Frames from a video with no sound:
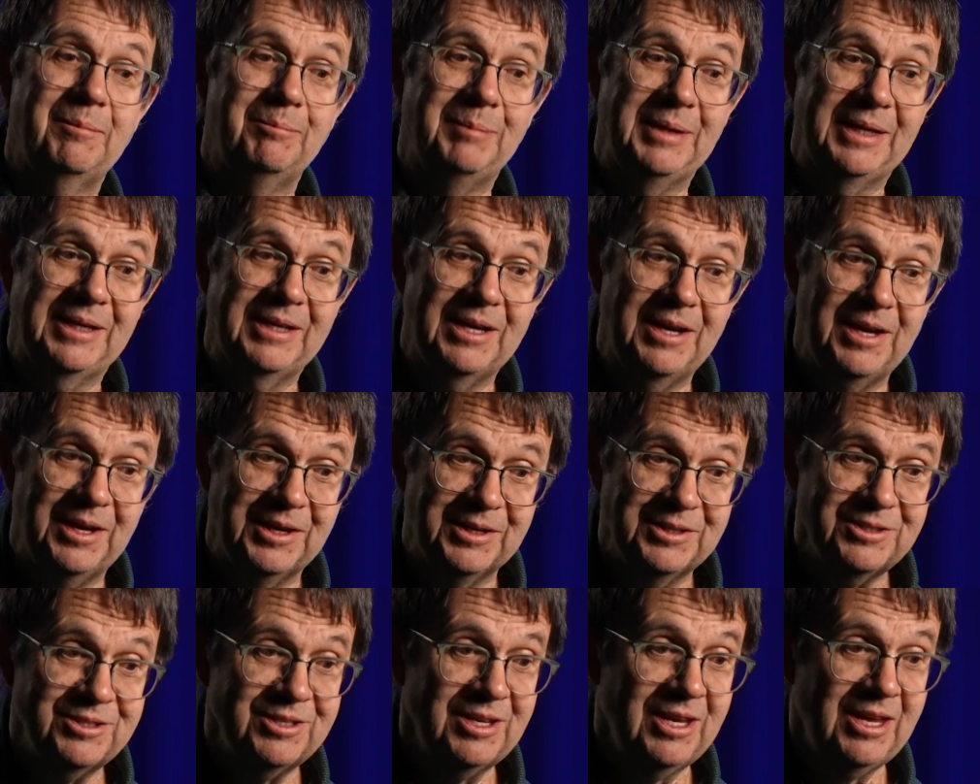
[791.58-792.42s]

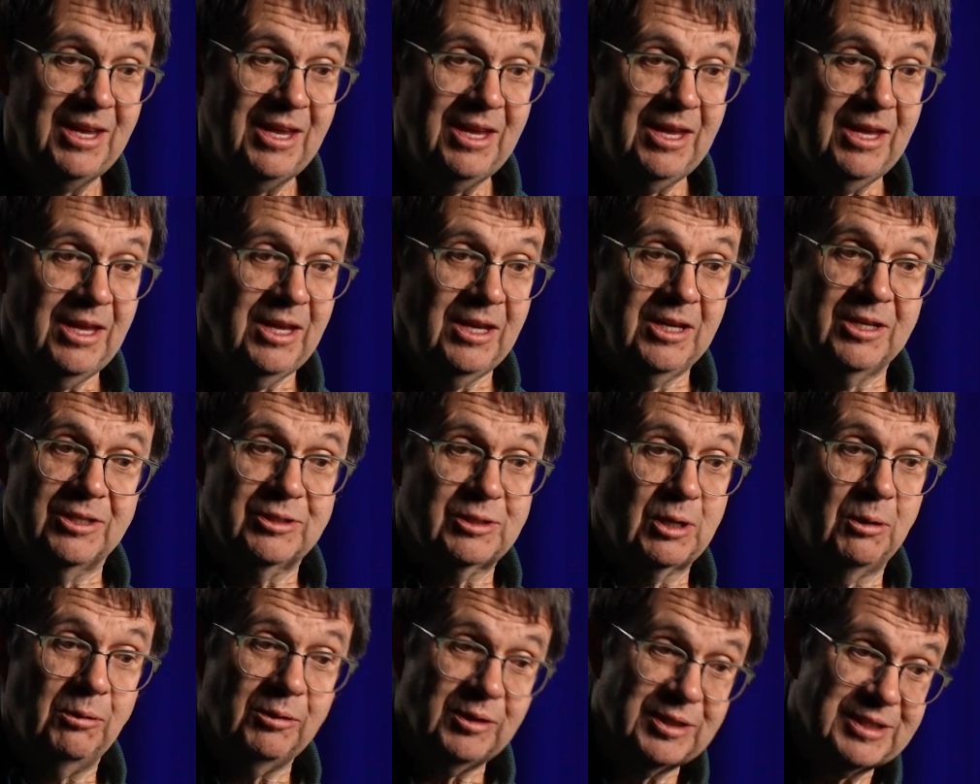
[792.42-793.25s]
because
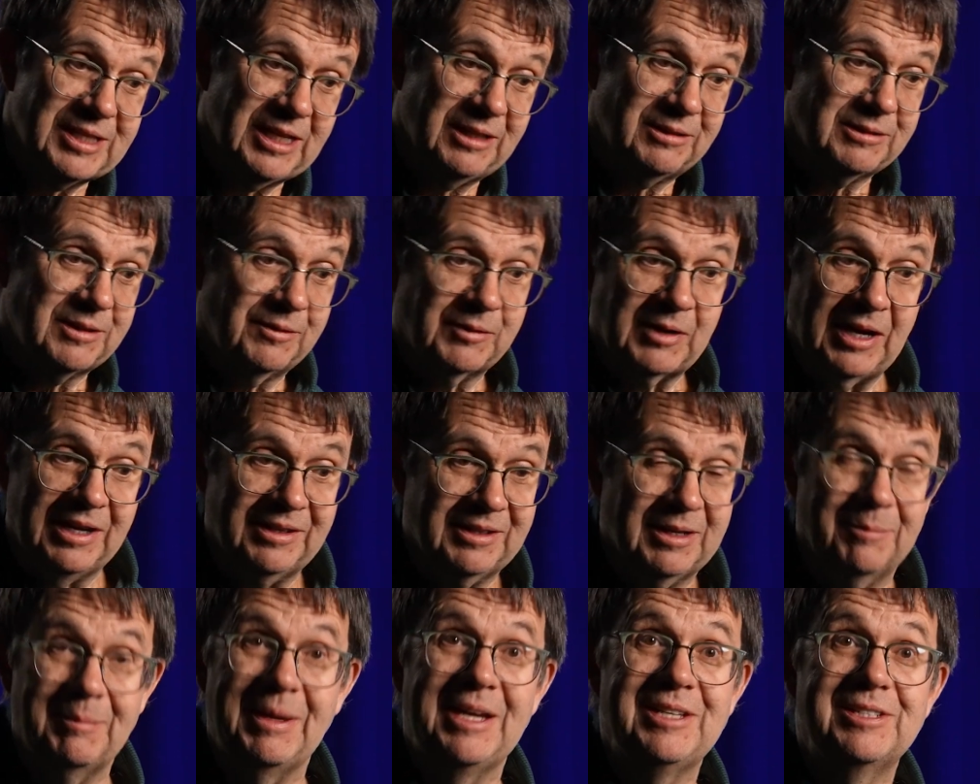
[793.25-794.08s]
solar cells have
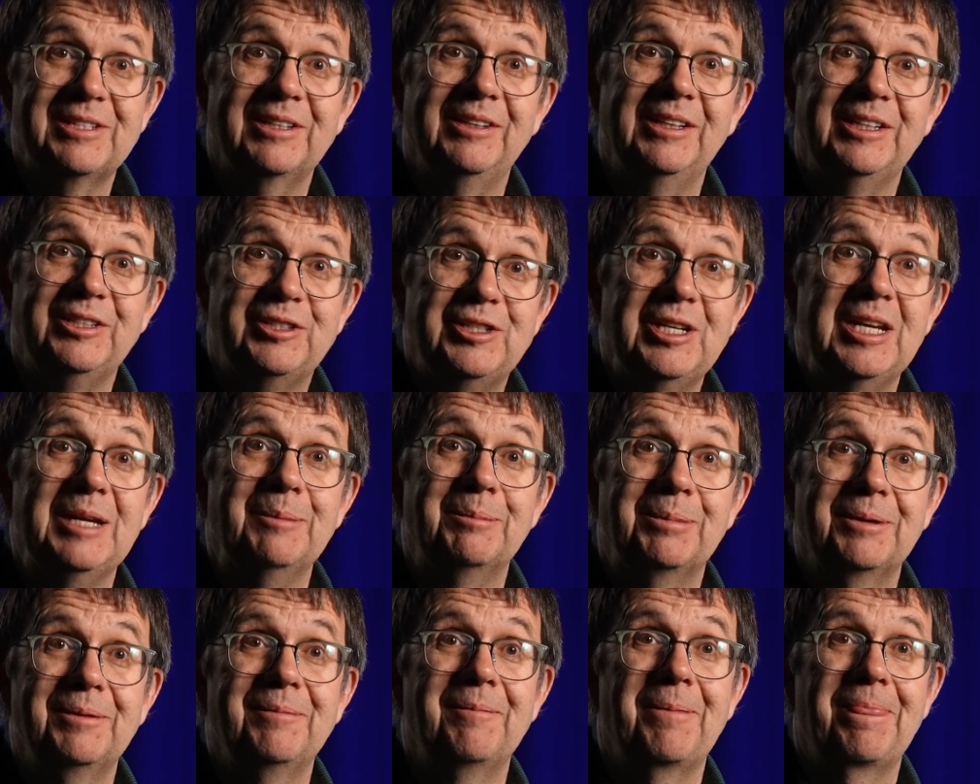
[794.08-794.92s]
gotten amazingly
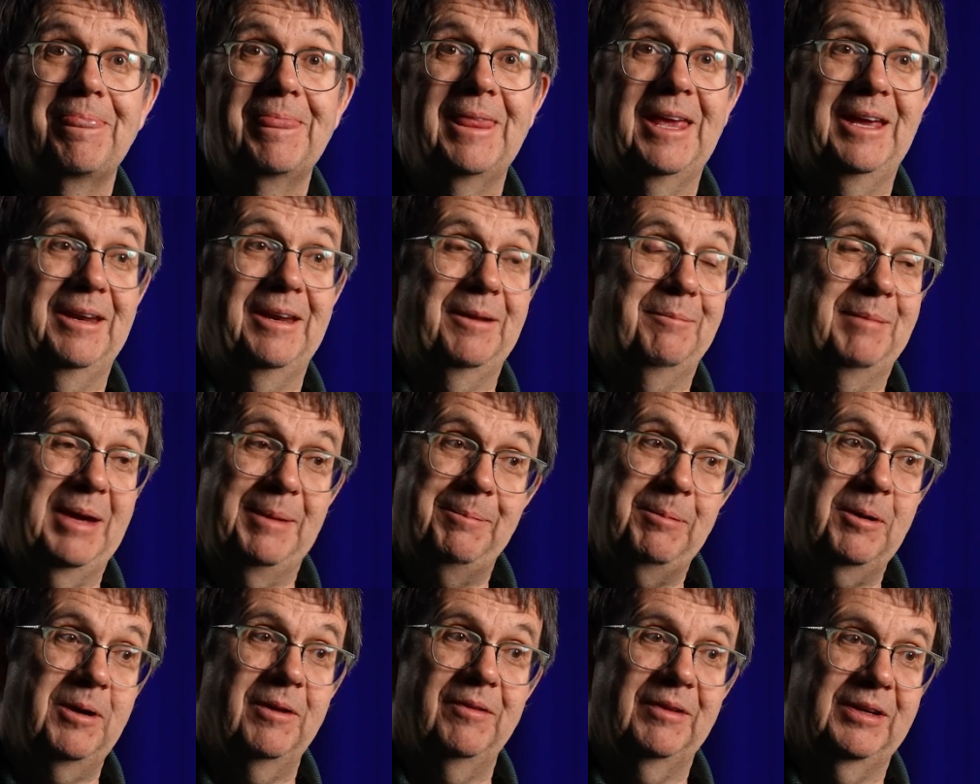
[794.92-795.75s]
cheap. And in my
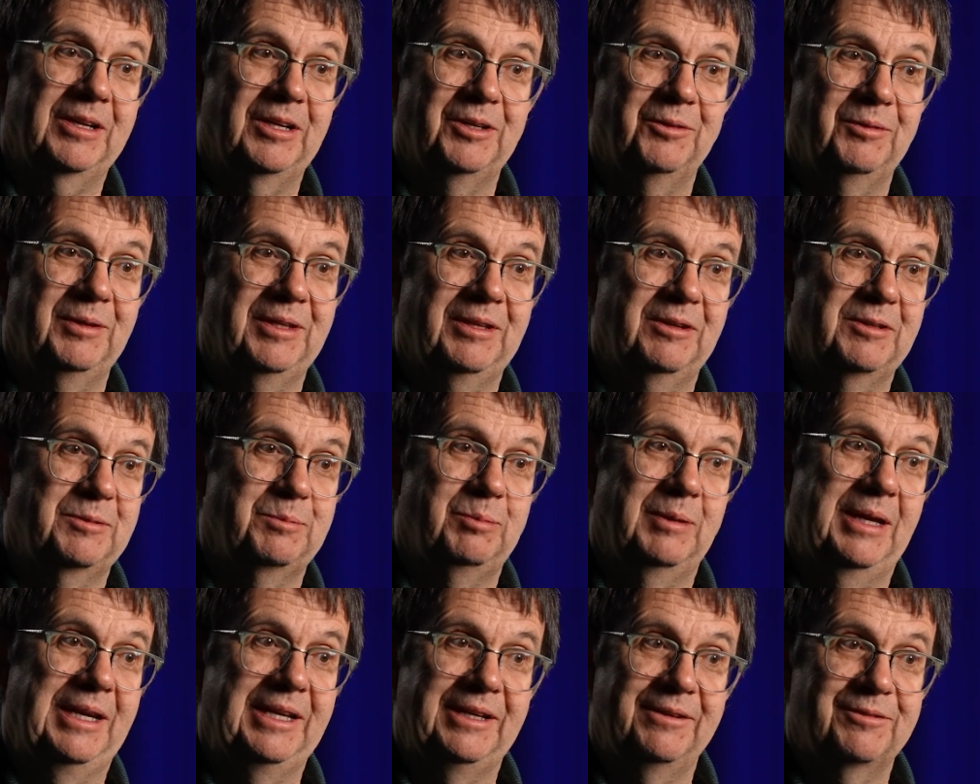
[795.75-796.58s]
part of the country, there's
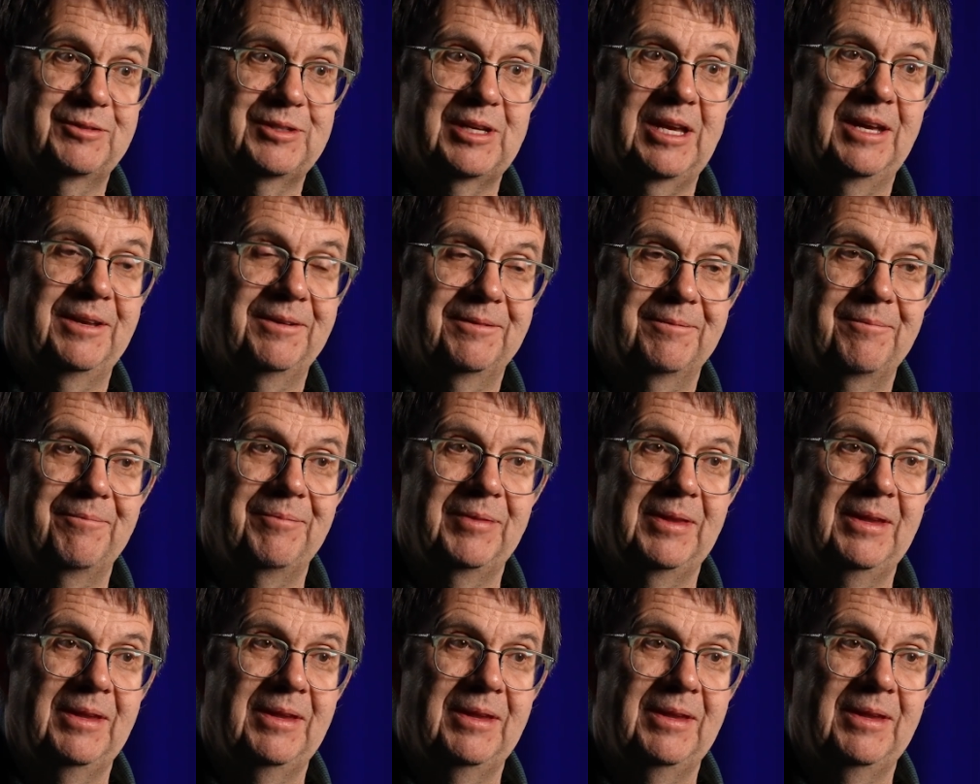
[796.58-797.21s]
plenty of sun.